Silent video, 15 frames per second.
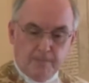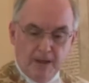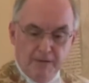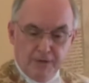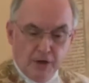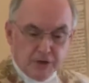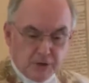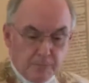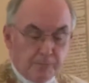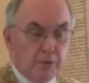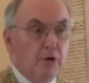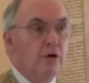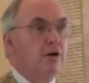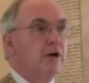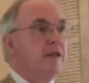There's a
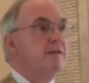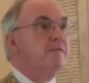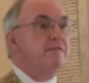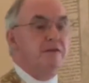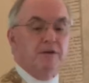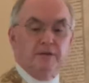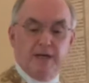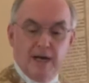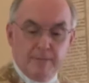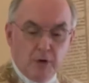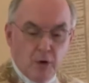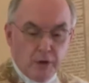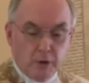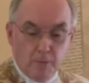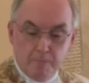pearl in the field, and I'm
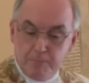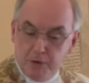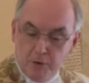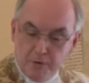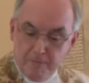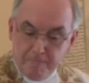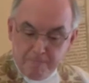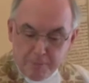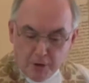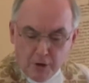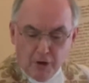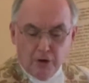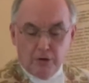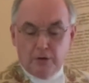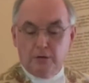going to imbue the
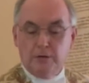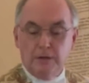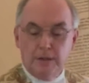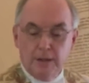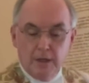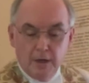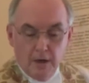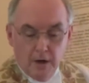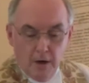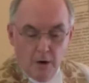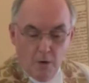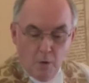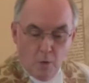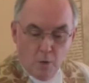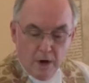pearl
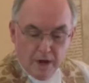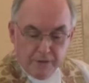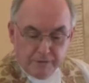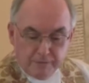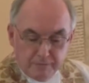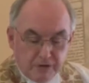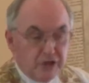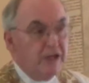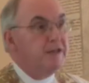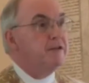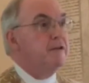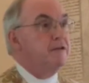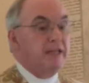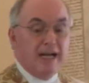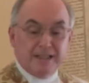with
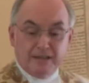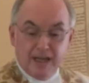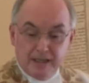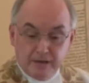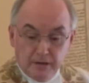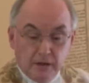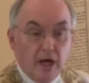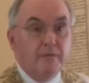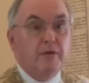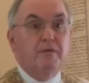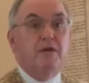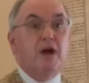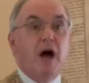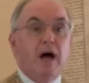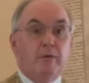Jesus. That's like the love
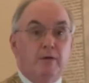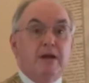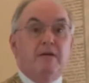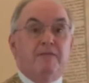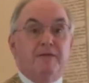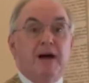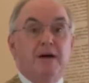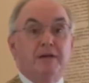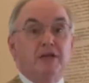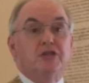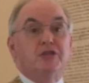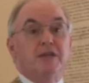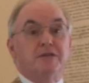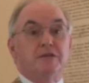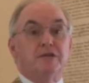of God we have found in
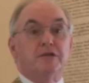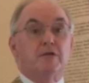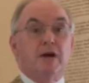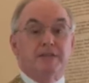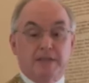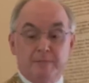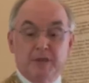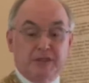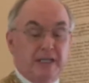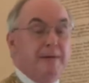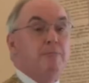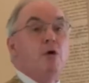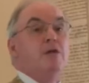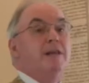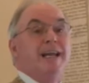Jesus Christ. I'm just
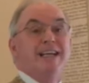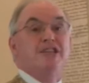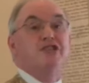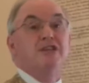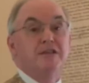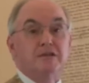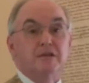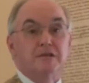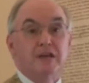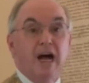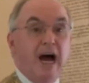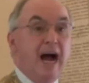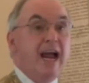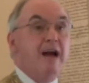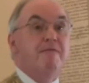keep calling that Jesus.
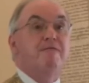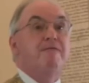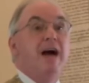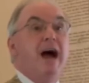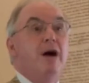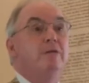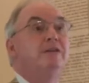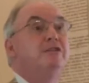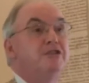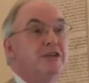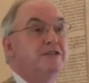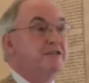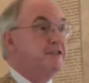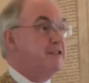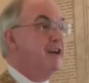I have found
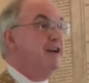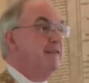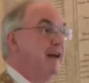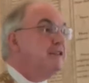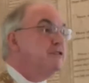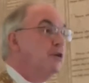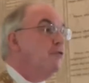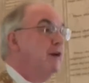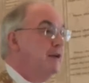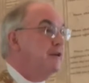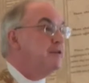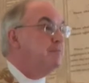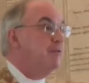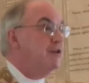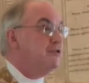Jesus. That's a great
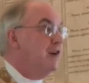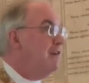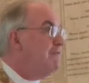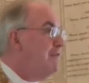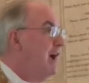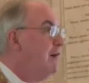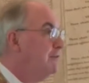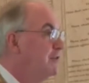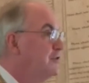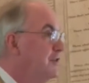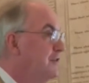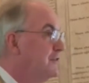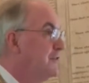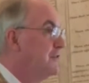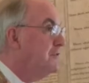expression. I found
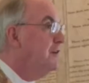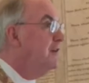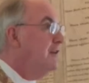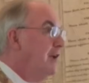Jesus.